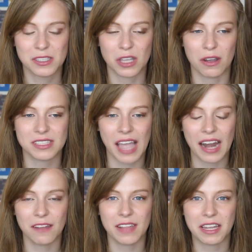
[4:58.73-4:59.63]
So it's
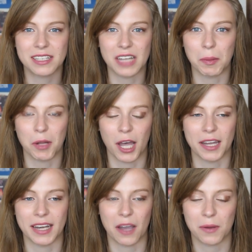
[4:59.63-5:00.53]
kind of like a double
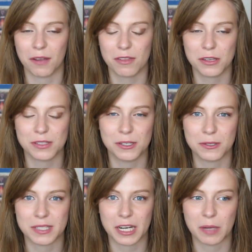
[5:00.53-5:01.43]
hunt now. Whenever there's a
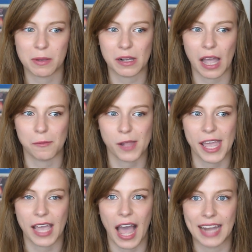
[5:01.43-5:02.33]
new sticker book, I'm
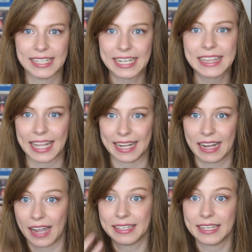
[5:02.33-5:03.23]
like, I need
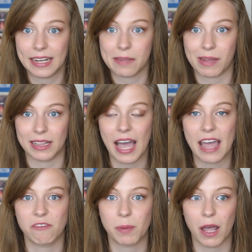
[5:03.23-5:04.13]
that. I need it in my
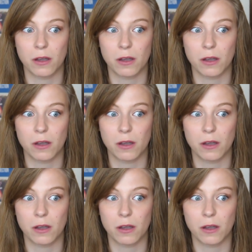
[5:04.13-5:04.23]
life, but